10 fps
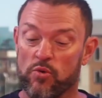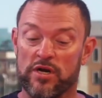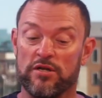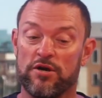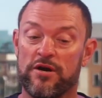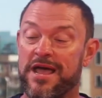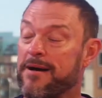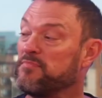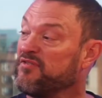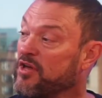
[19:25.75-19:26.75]
want to learn
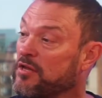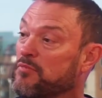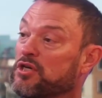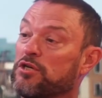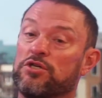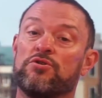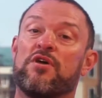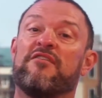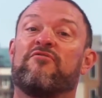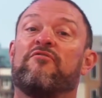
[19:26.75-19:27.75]
app development can do
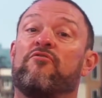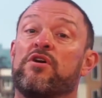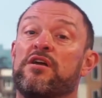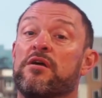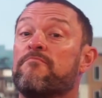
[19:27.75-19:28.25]
that for free.